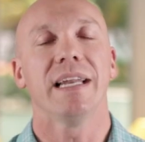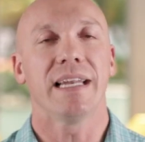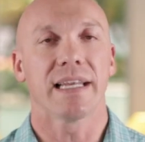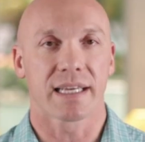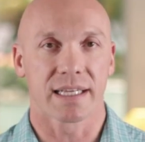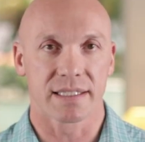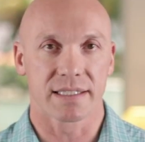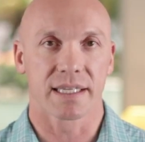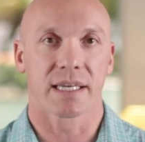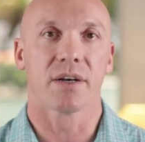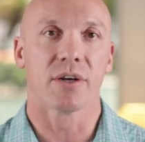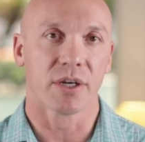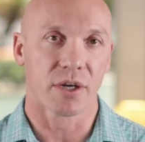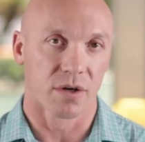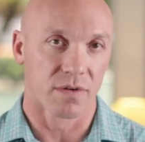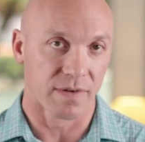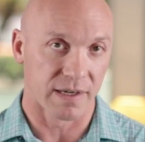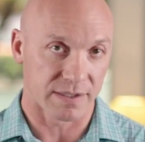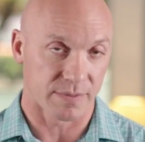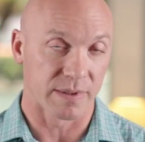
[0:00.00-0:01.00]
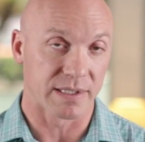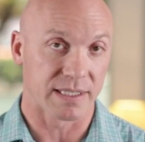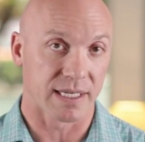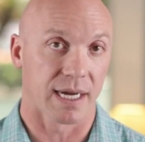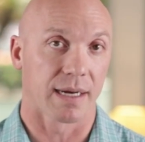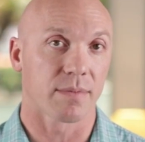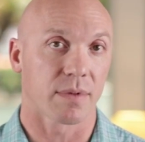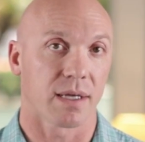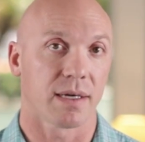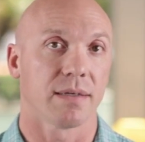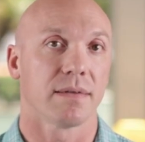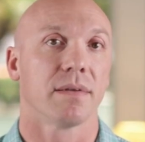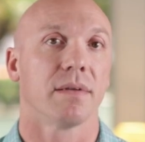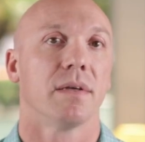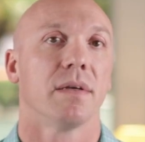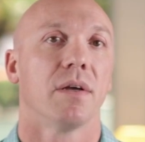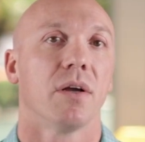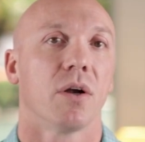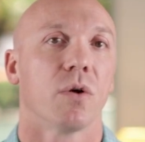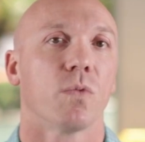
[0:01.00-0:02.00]
need to consider your investment timeline.
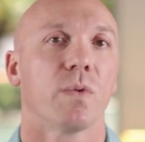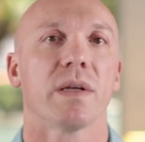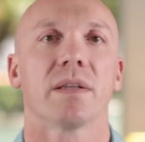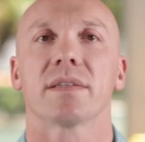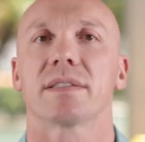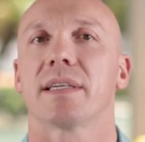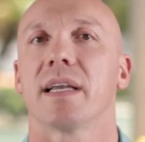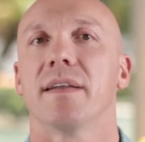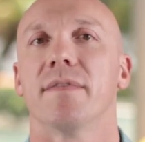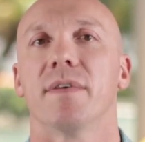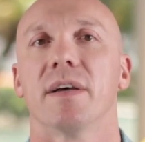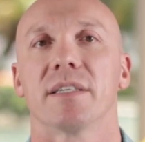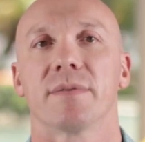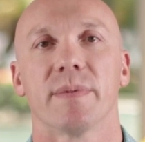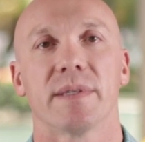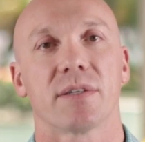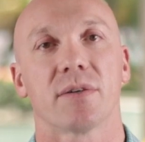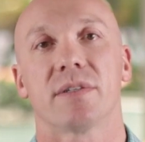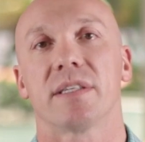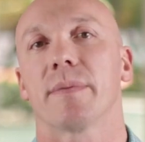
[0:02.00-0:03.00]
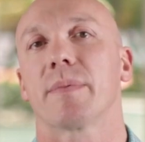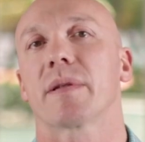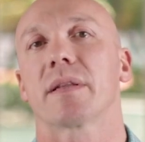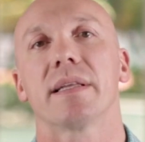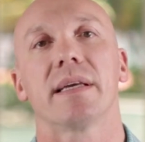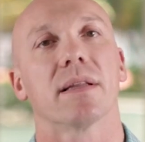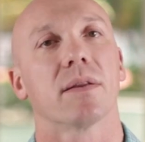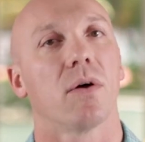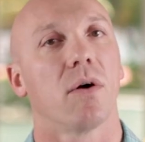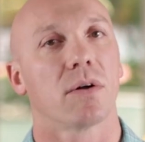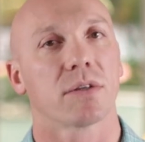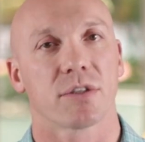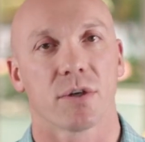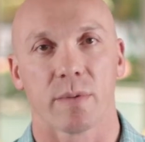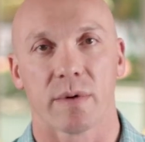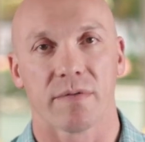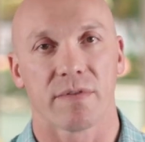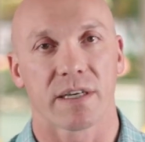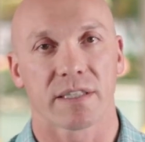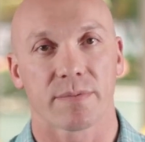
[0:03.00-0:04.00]
Real estate investments are typically a
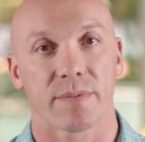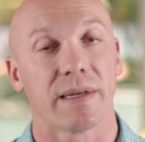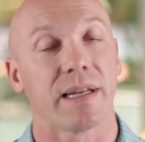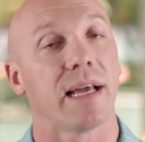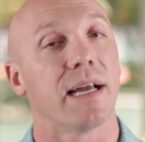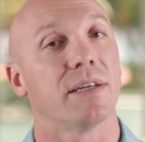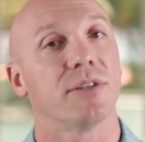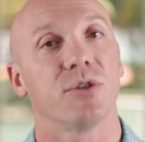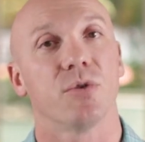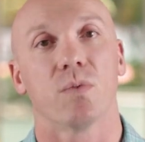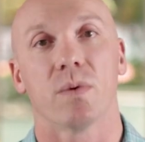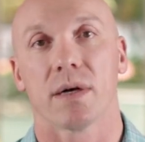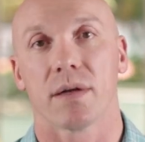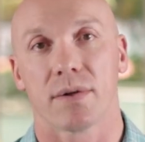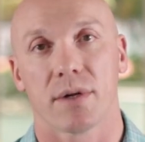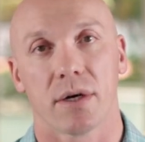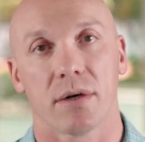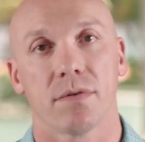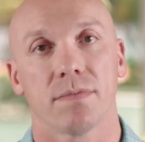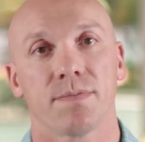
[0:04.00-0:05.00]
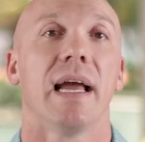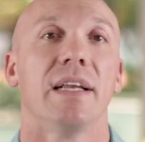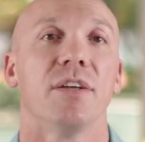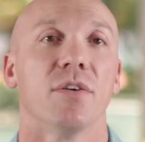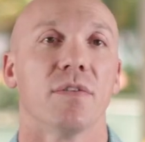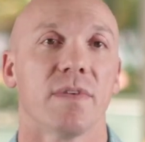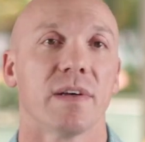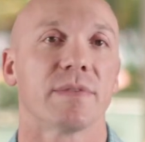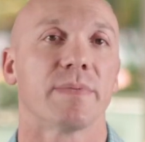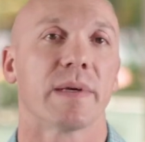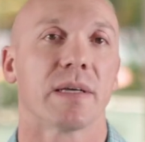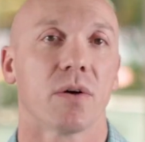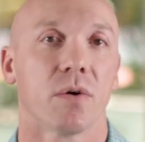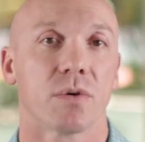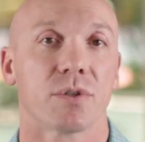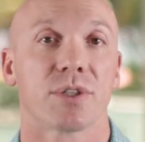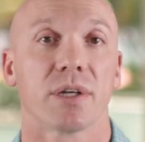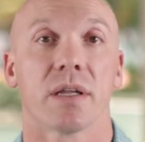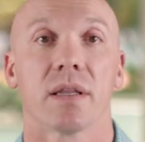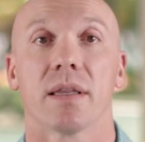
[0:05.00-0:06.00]
long-term investment, as you well know, and your investment
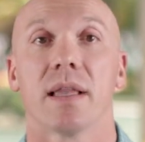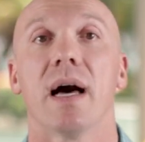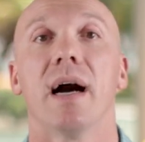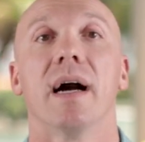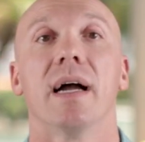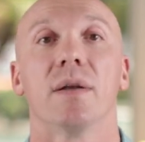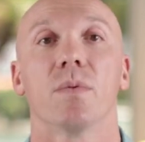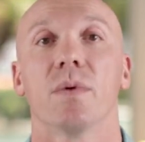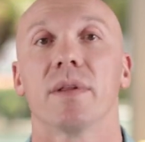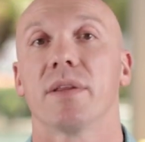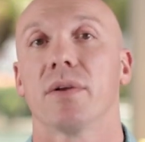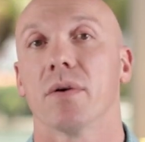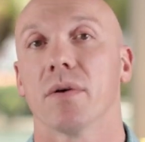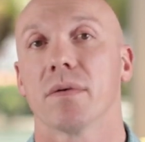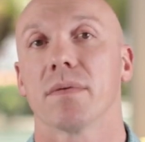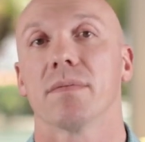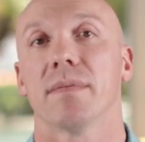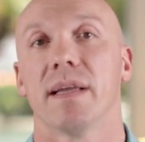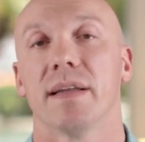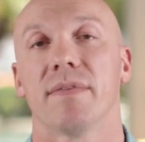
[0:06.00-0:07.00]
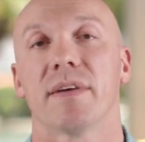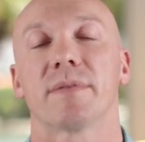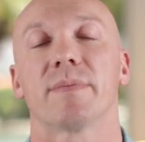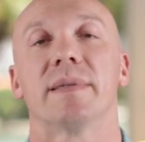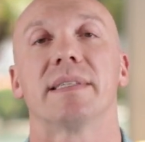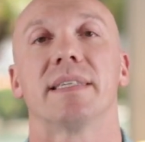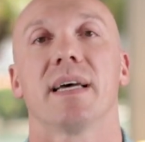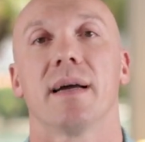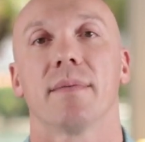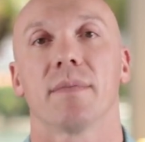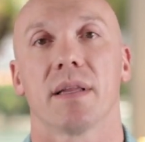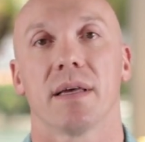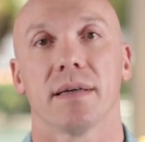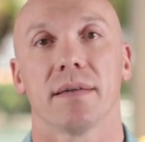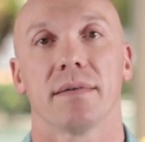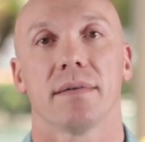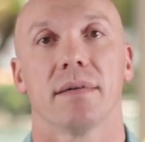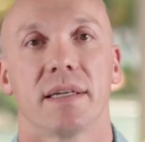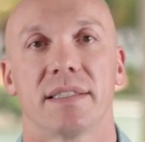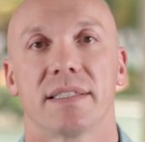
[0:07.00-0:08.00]
goals should align with your investment timeline.
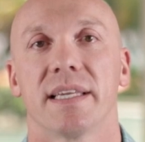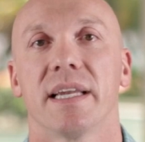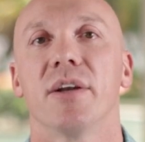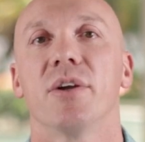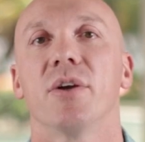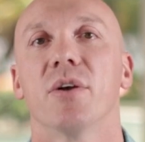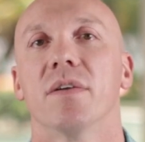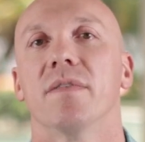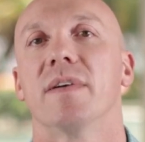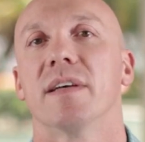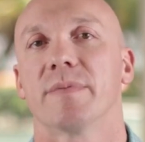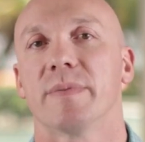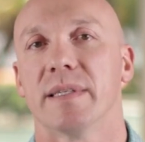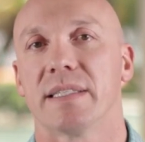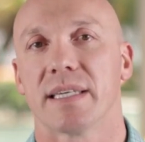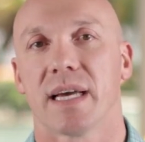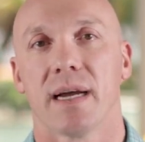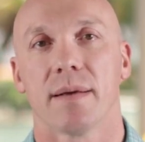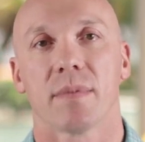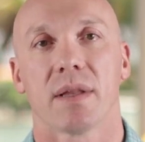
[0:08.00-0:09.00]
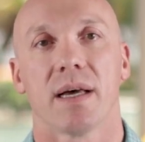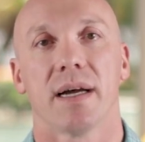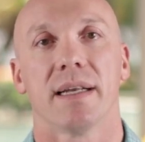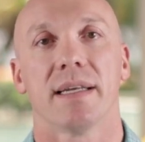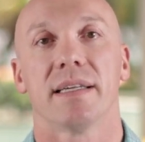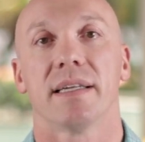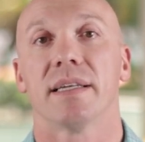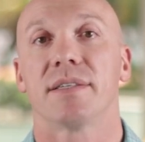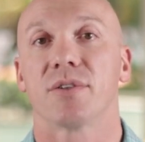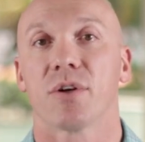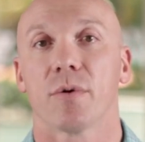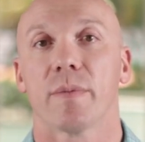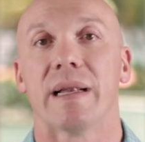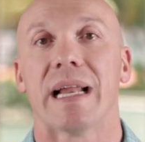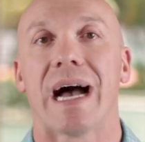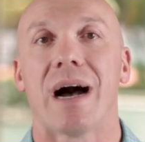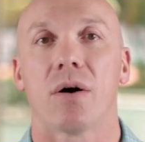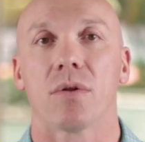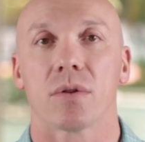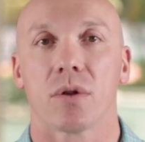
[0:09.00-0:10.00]
Consider your investment timeline and determine
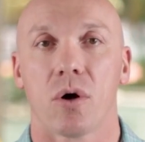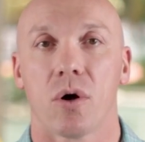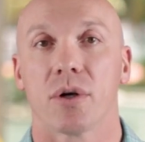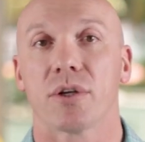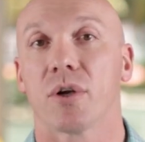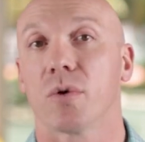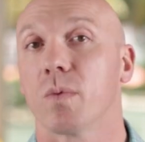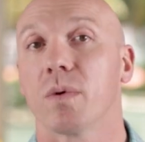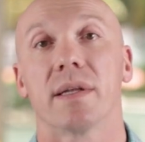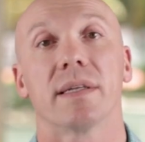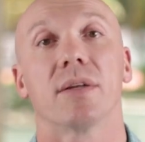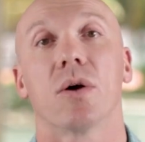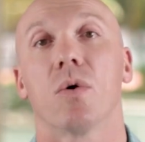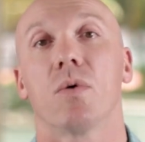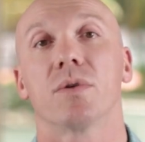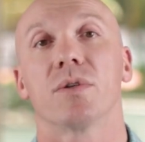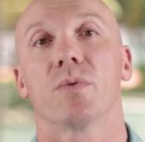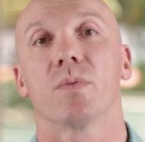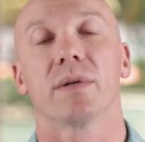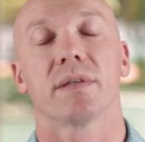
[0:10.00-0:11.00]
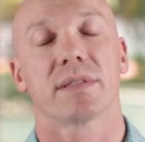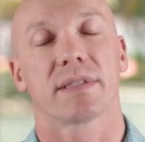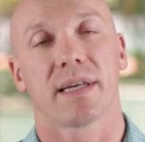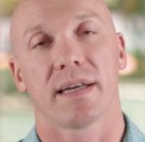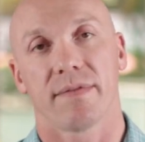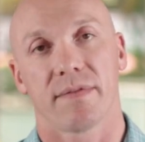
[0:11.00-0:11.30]
how long you're willing to hold your real estate